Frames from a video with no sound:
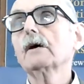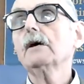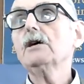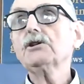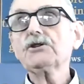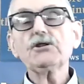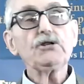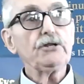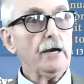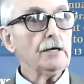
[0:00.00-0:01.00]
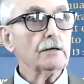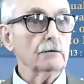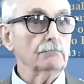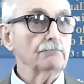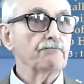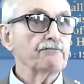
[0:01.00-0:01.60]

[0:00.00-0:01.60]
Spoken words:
he sustained them